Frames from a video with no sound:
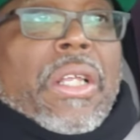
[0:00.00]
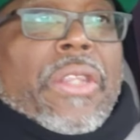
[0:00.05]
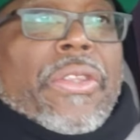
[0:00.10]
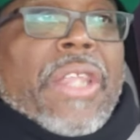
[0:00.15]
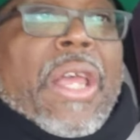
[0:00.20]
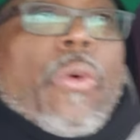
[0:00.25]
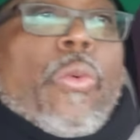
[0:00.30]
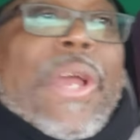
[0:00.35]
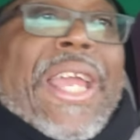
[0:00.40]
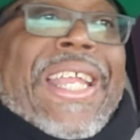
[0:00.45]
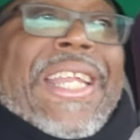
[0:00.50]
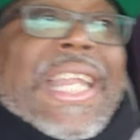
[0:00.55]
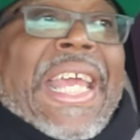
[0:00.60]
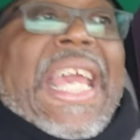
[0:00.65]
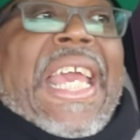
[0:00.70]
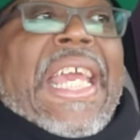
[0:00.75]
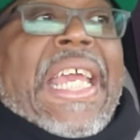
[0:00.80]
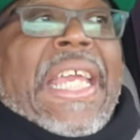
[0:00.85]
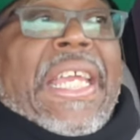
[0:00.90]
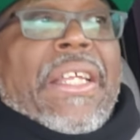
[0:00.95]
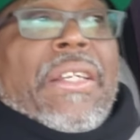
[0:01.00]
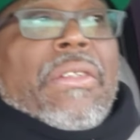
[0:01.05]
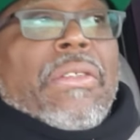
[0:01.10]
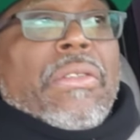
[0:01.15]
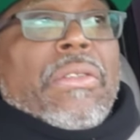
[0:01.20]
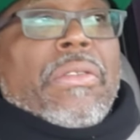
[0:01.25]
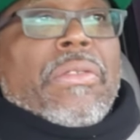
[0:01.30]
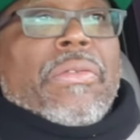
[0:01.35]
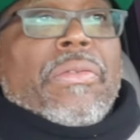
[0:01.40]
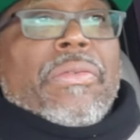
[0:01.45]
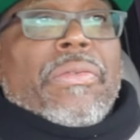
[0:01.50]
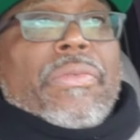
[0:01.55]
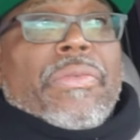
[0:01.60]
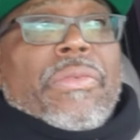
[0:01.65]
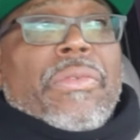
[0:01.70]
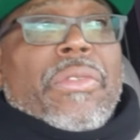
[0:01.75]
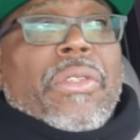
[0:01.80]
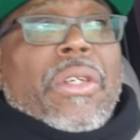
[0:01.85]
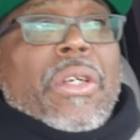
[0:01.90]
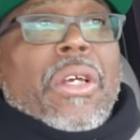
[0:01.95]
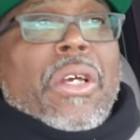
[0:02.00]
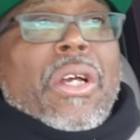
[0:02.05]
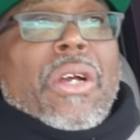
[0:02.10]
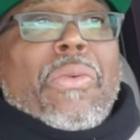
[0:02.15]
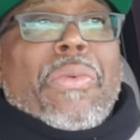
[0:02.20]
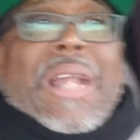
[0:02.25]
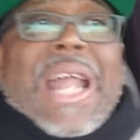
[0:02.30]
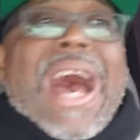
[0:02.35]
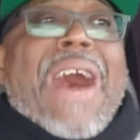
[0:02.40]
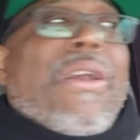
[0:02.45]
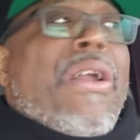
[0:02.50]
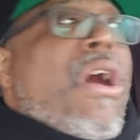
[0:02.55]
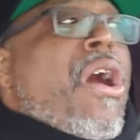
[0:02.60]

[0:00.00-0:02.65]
that we need without